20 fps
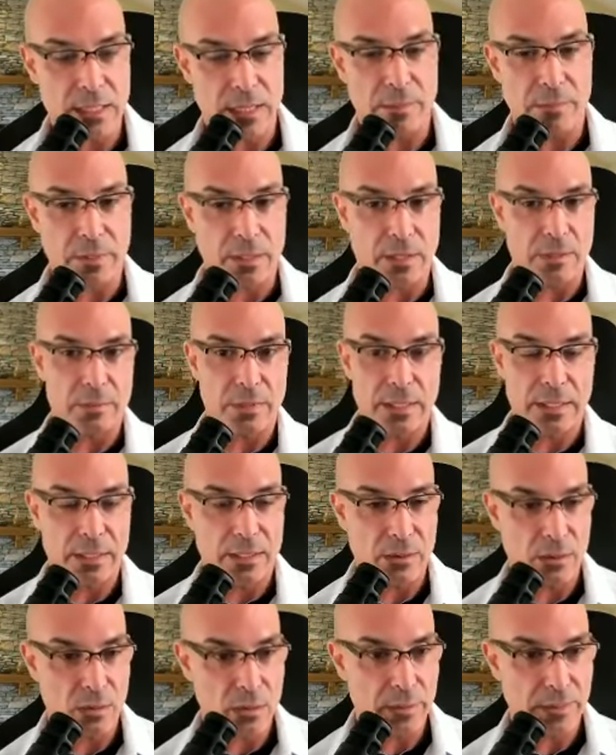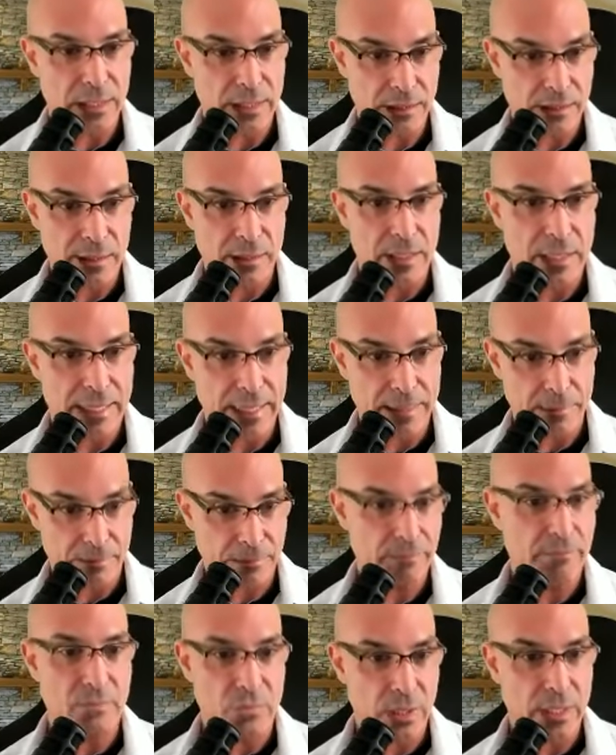and I'm going to bring another woman in, and they're going to get
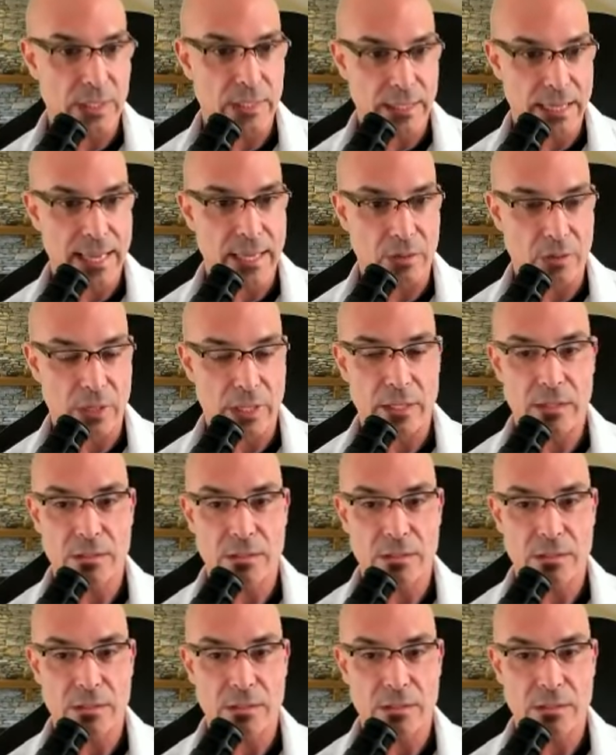really angry.